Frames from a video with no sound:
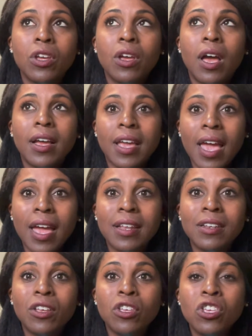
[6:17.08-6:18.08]

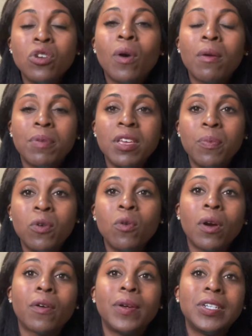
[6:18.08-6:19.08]
again, you want people who
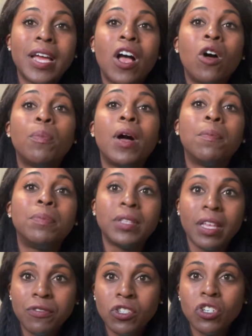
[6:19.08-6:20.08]
are going to help
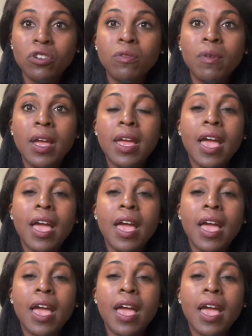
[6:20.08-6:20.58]
uplift you